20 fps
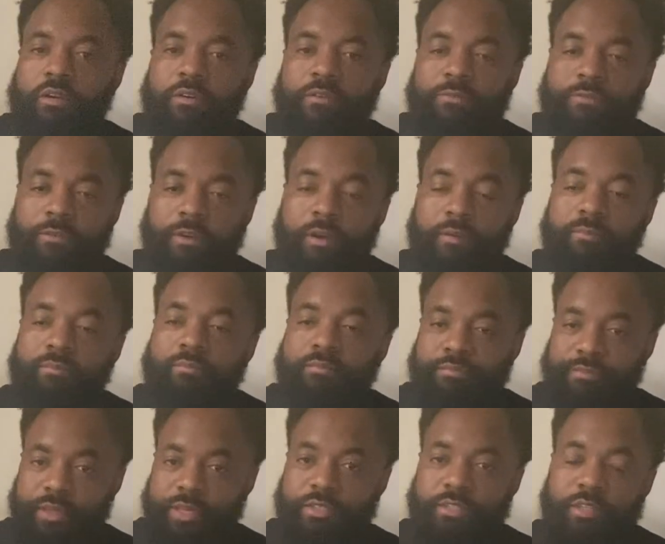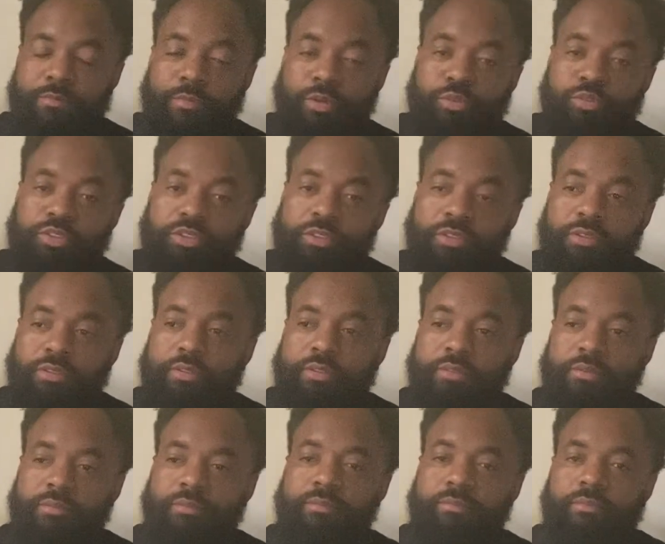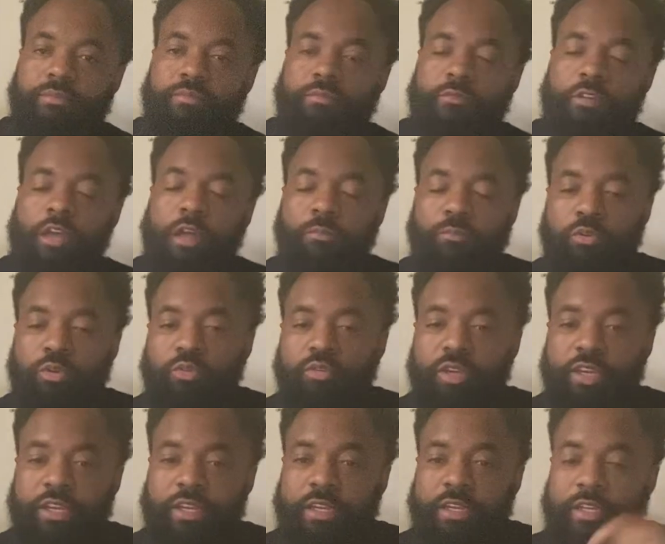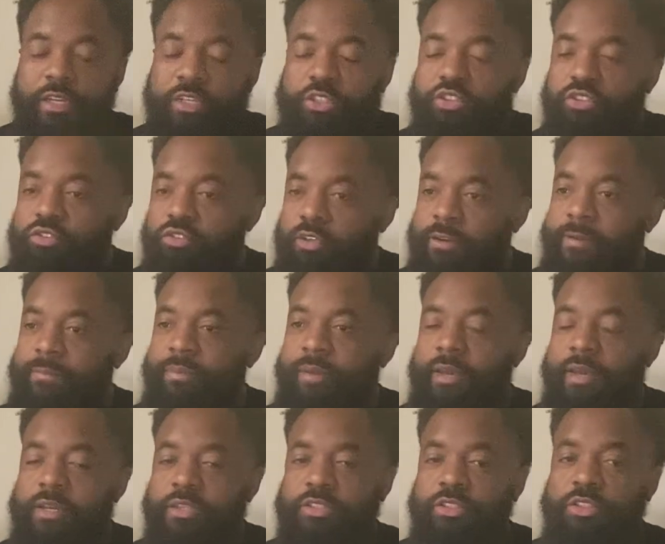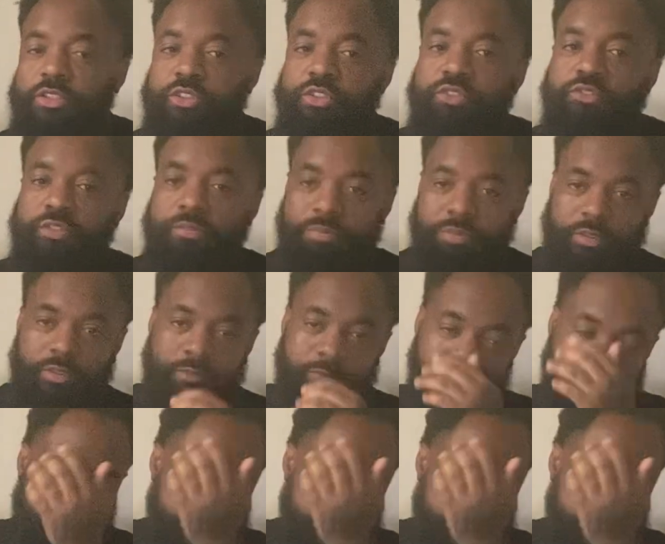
from MixedEmotions. I'm gonna leave the Instagram page in the description.